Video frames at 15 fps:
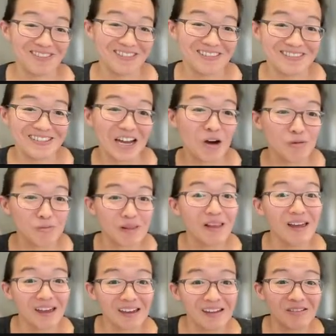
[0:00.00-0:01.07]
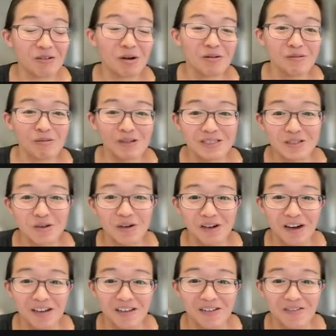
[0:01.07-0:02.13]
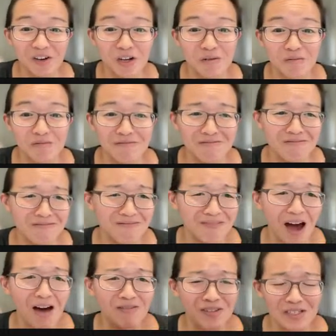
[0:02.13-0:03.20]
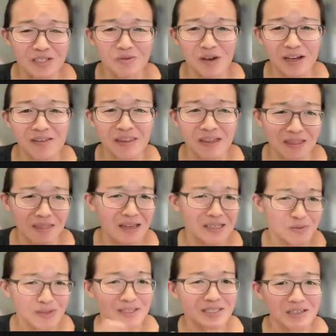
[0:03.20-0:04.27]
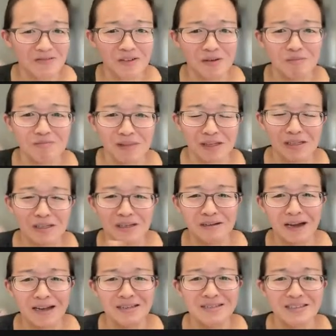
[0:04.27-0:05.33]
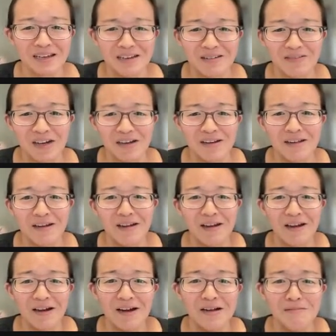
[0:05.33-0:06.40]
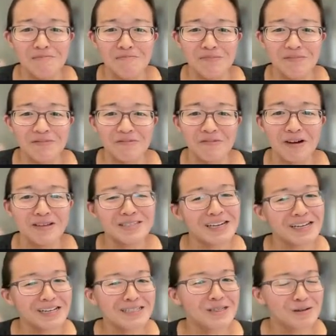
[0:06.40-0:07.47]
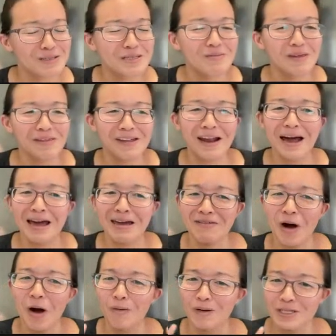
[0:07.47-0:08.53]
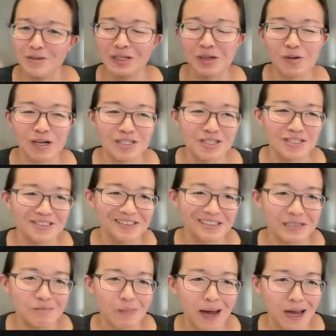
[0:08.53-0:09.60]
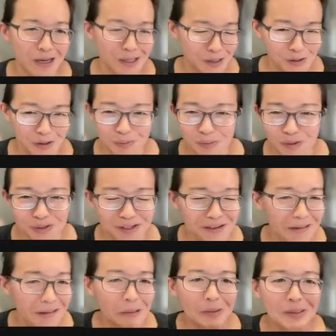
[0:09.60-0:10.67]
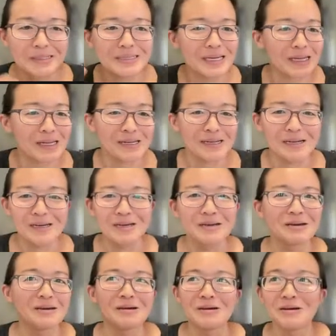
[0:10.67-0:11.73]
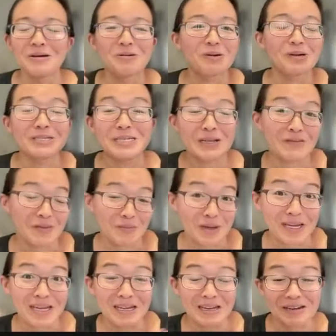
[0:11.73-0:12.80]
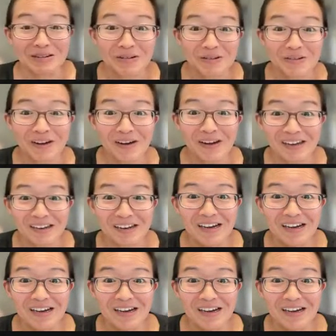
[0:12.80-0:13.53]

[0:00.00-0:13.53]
downplay what's going on in a very obvious way, as we see from in hindsight, right? Roxanne has noticed something that I've always really questioned, this pioneer community. Like, what does that even mean, right?